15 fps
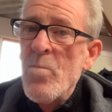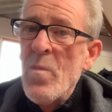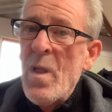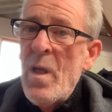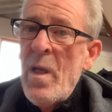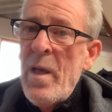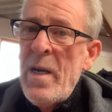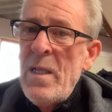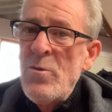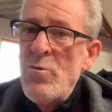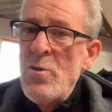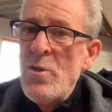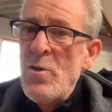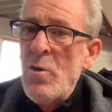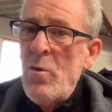an
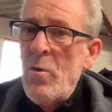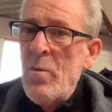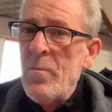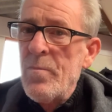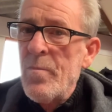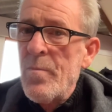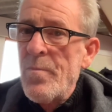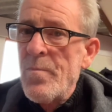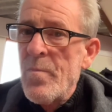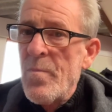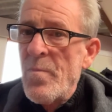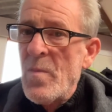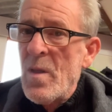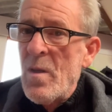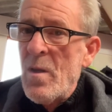entrance door,
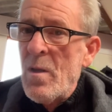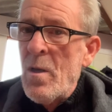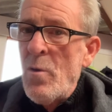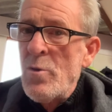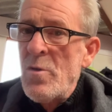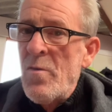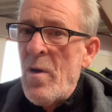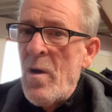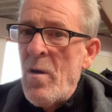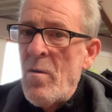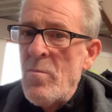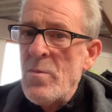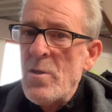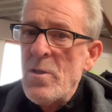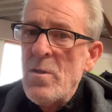coat of
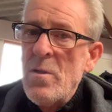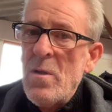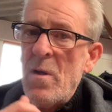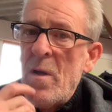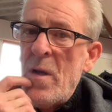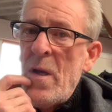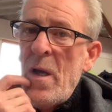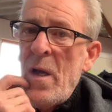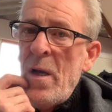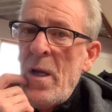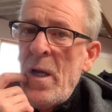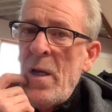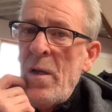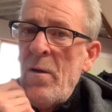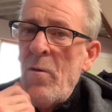arms,
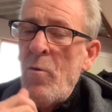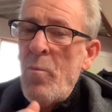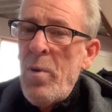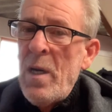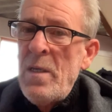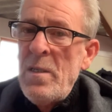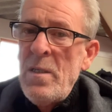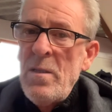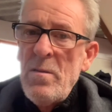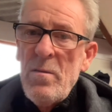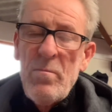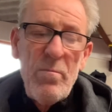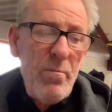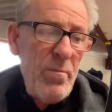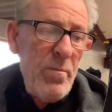all blended,
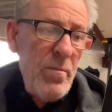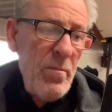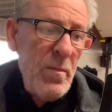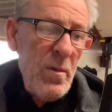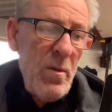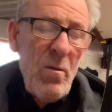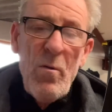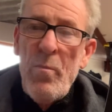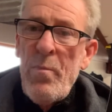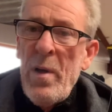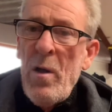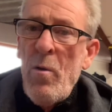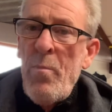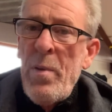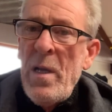all
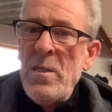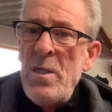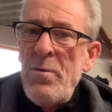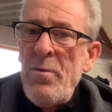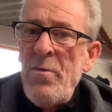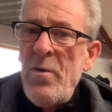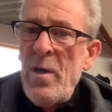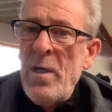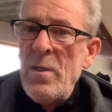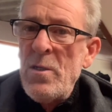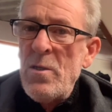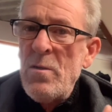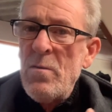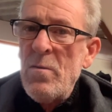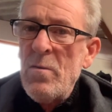painted in reverse.